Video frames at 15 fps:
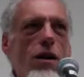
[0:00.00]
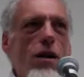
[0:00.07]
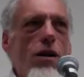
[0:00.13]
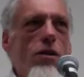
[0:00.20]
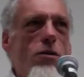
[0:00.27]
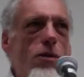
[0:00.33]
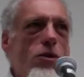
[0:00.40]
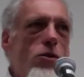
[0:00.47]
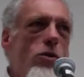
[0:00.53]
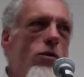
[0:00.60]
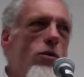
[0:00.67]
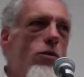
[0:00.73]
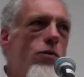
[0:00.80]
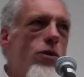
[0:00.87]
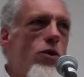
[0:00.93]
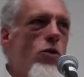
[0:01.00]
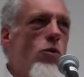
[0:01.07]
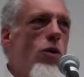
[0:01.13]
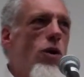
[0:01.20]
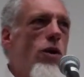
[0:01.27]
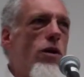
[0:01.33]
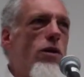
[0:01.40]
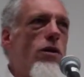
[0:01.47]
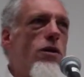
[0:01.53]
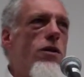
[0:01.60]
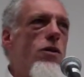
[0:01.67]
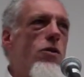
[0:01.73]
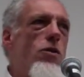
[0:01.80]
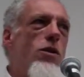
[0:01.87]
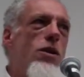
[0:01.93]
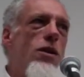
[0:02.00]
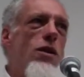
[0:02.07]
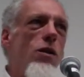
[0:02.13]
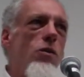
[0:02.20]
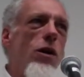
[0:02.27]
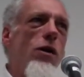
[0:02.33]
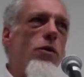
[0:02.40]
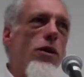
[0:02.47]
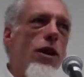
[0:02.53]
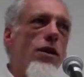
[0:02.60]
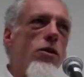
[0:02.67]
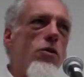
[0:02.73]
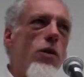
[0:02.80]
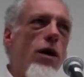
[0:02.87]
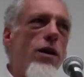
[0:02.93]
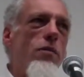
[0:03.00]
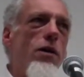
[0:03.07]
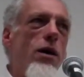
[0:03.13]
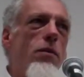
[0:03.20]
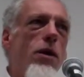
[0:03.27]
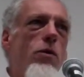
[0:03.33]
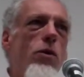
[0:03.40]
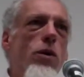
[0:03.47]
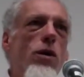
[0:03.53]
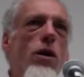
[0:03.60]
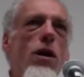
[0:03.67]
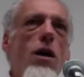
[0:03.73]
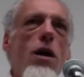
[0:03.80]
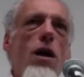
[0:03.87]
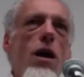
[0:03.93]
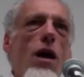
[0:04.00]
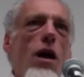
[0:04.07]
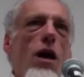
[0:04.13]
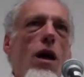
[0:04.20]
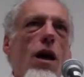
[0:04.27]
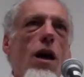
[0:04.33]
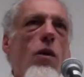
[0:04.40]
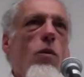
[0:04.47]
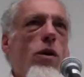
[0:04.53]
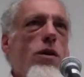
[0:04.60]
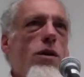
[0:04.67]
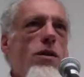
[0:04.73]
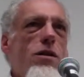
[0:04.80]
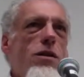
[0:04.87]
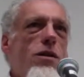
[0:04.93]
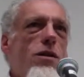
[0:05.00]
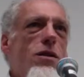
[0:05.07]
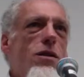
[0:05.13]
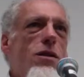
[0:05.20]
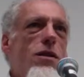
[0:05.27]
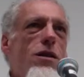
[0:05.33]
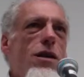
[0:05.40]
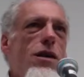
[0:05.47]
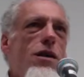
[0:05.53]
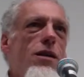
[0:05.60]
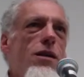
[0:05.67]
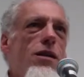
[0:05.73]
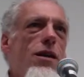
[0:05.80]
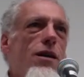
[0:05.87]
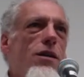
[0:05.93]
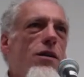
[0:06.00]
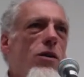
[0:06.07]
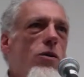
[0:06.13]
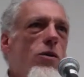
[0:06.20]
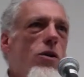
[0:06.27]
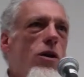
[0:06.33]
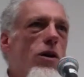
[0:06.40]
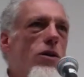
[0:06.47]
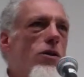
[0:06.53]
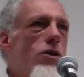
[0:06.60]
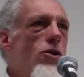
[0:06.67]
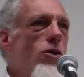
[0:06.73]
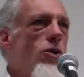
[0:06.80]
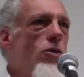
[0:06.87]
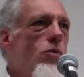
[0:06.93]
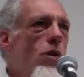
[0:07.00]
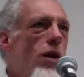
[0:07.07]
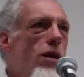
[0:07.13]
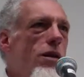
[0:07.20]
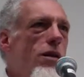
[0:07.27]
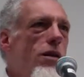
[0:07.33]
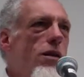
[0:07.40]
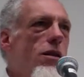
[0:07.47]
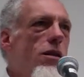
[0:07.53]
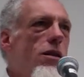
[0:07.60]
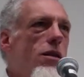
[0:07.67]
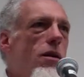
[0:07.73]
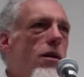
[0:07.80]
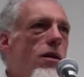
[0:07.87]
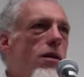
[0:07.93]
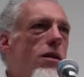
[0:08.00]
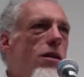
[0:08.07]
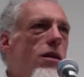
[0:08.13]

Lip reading: especially if you're visual artists and you're thinking, well, I would like to write about my work. And what it is to take like note cards and just write the